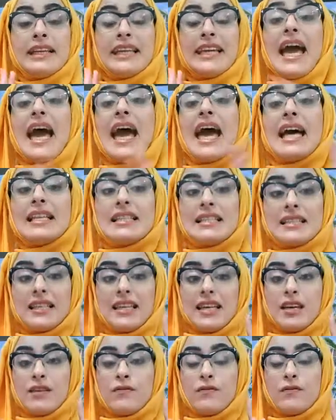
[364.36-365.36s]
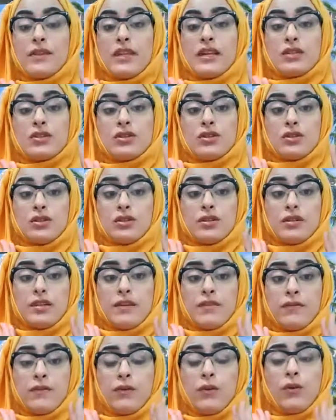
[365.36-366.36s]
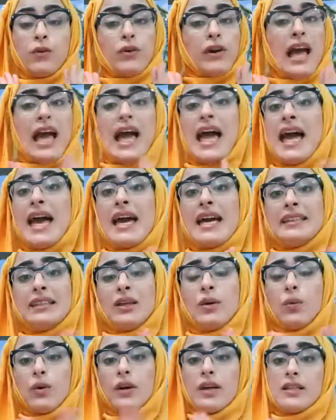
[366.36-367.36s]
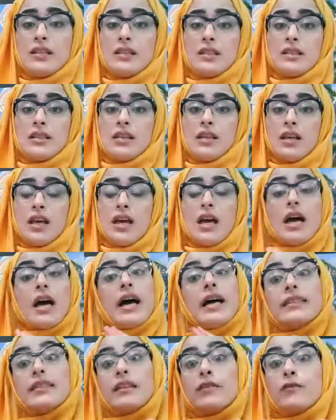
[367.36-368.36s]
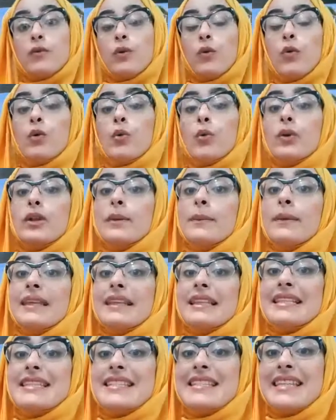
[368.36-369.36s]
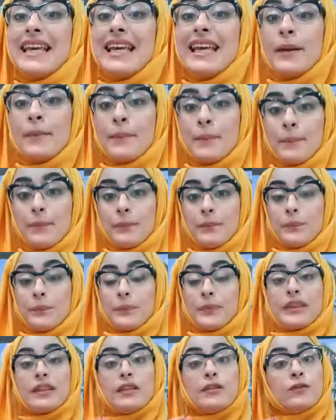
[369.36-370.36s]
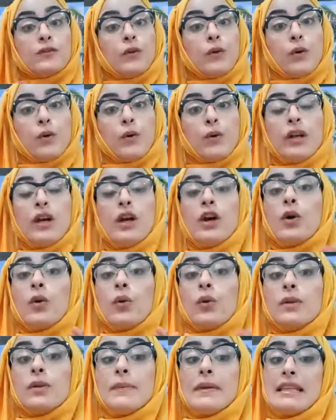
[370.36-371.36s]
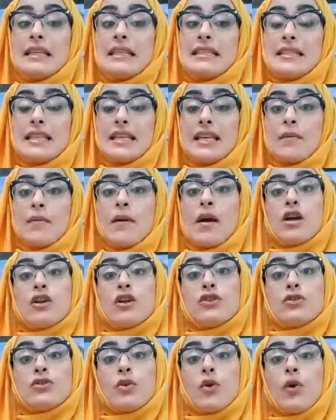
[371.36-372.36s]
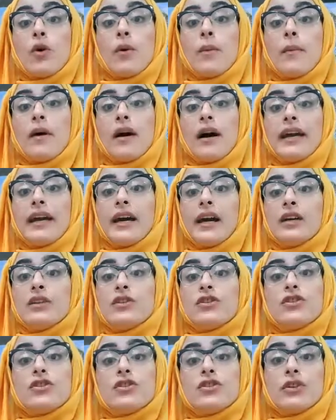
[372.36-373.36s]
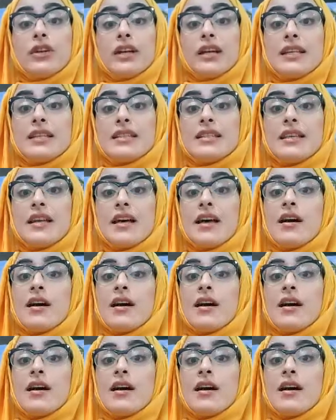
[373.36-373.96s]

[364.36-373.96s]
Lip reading: can't give the 4 anyone's. And the 4 will be the same. 4 will be the same. So my answer is